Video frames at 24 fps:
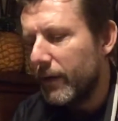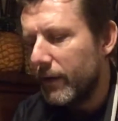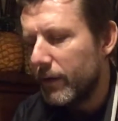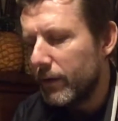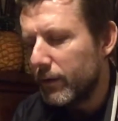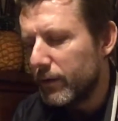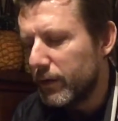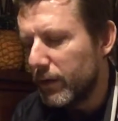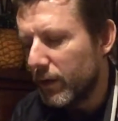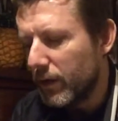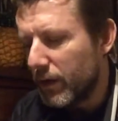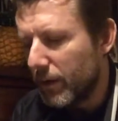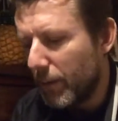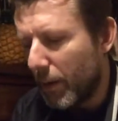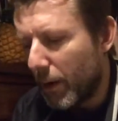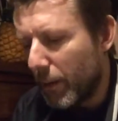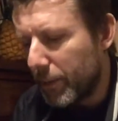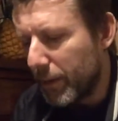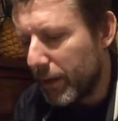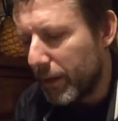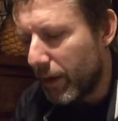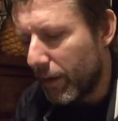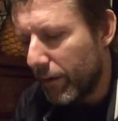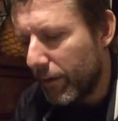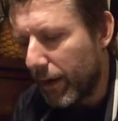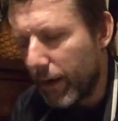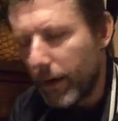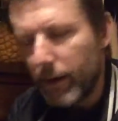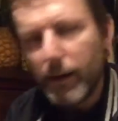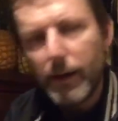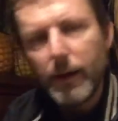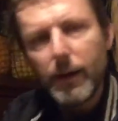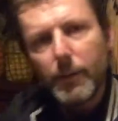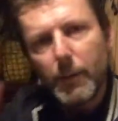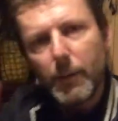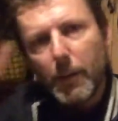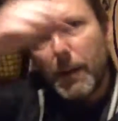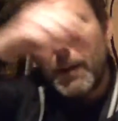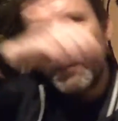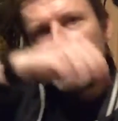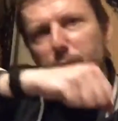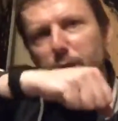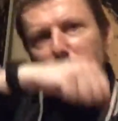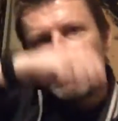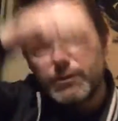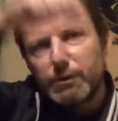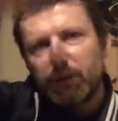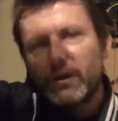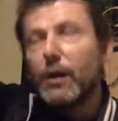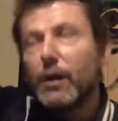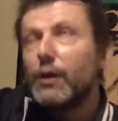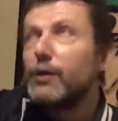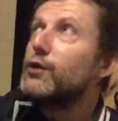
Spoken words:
Looks like he might be like that. But maybe someone's got a